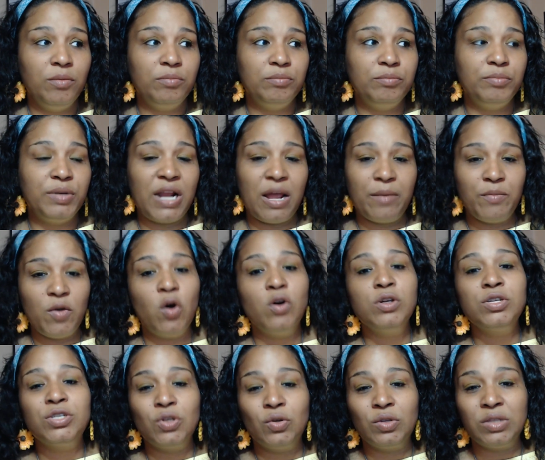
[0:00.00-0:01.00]
But I'm
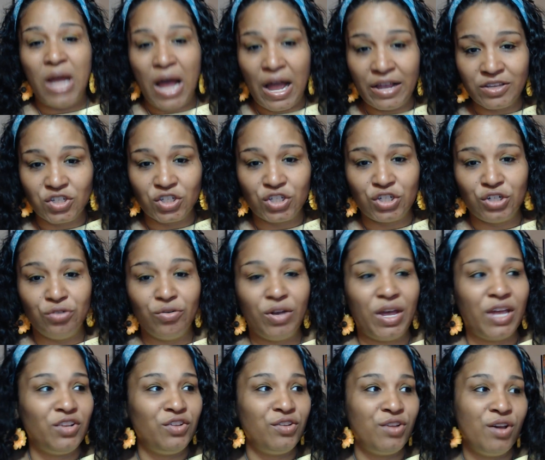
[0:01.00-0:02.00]
also logical
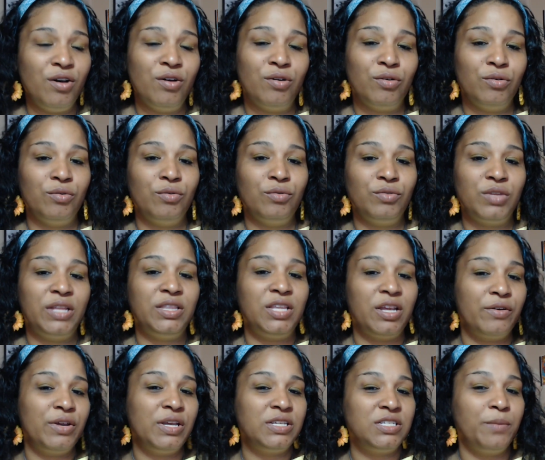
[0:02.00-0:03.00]
and know that
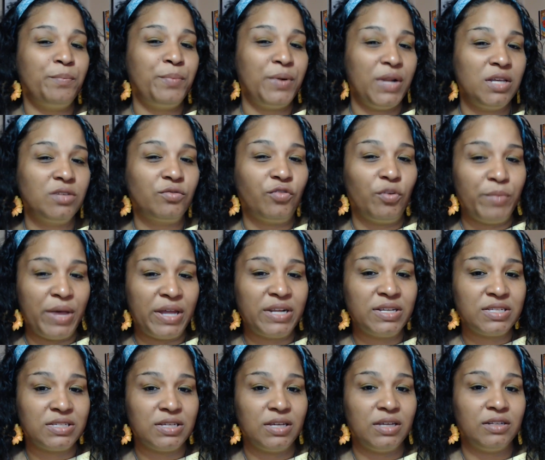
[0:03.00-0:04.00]
there is a place for
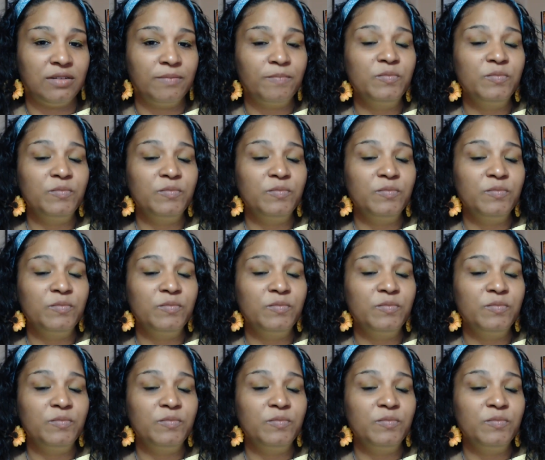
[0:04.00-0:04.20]
medicine.